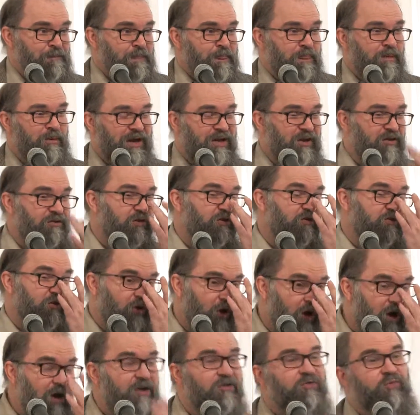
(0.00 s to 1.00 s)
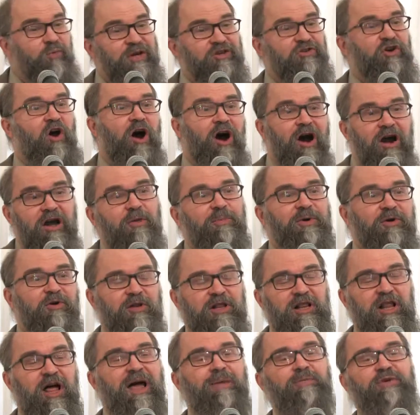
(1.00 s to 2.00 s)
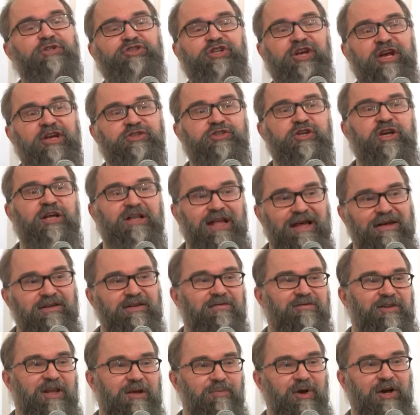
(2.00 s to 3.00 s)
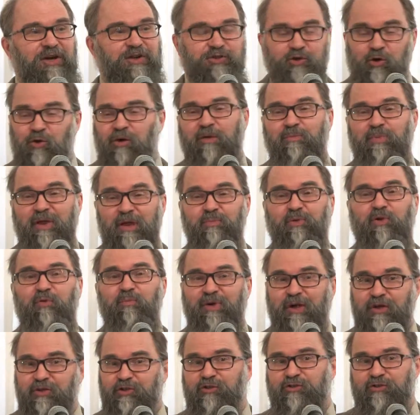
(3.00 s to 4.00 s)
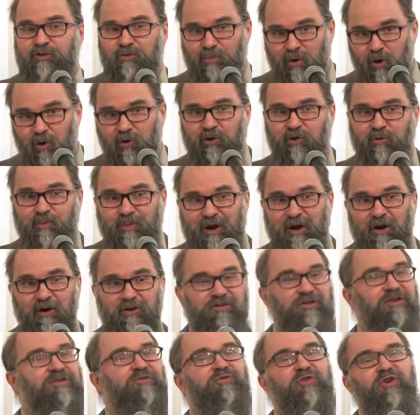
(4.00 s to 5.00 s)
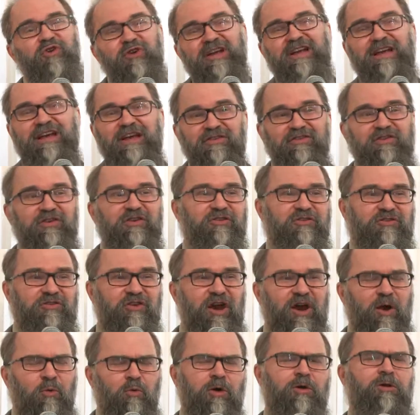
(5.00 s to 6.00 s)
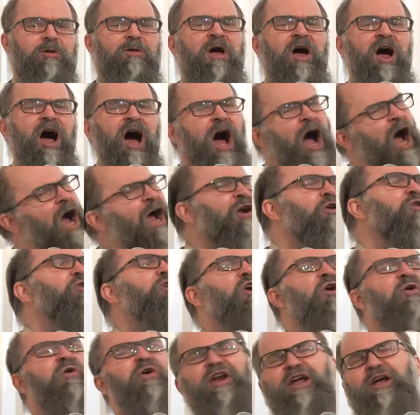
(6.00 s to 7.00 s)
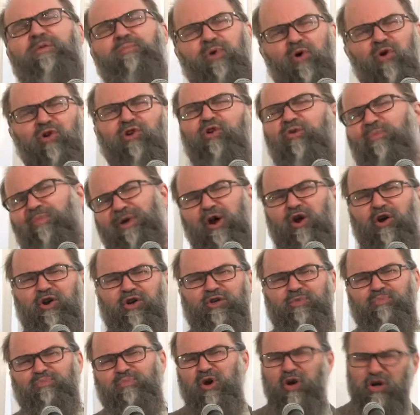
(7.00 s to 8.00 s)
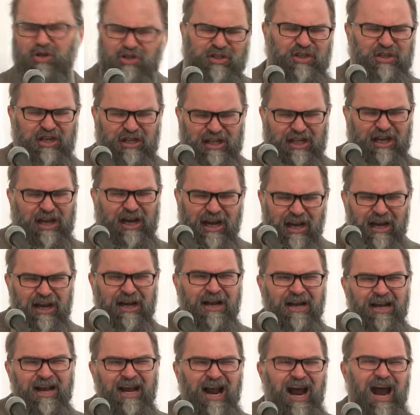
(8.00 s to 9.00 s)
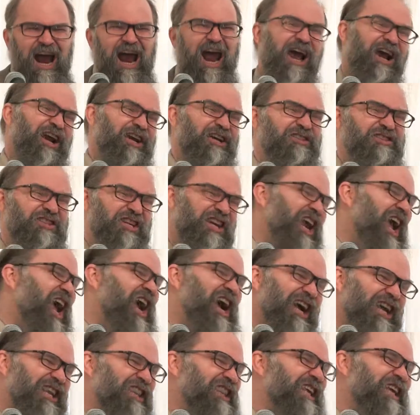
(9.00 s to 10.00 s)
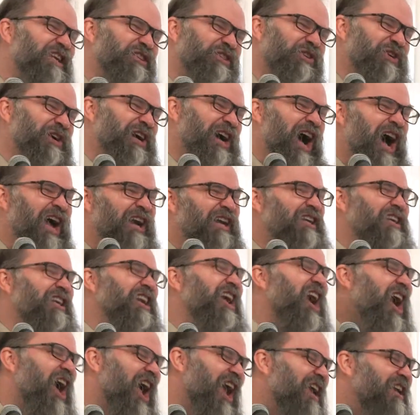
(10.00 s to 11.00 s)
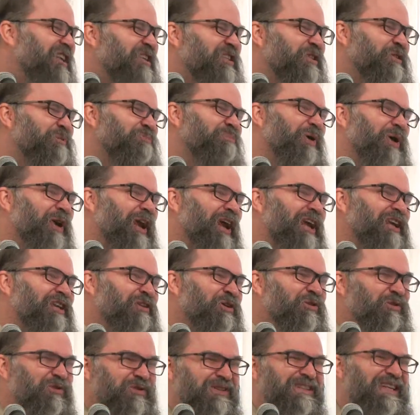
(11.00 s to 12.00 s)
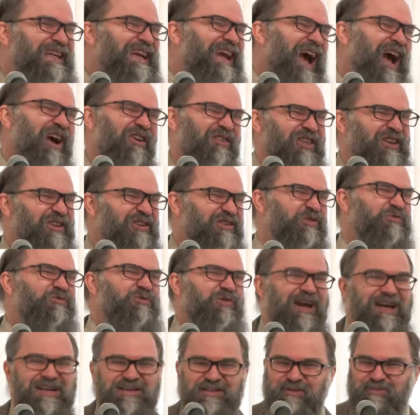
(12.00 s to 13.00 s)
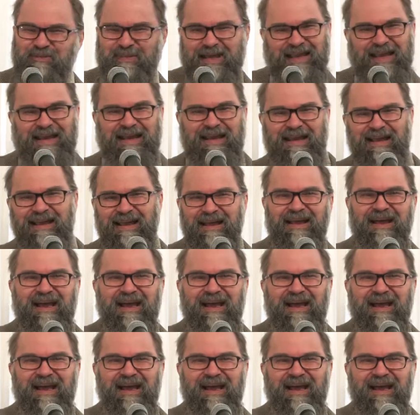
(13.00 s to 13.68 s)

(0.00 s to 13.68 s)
Because as long as we talk about climate change collectively by showing people pictures of polar bears, it's very easy to say, well, I don't know any polar bears personally, and yeah, I think they're kind of nice, but I don't see how this affects me.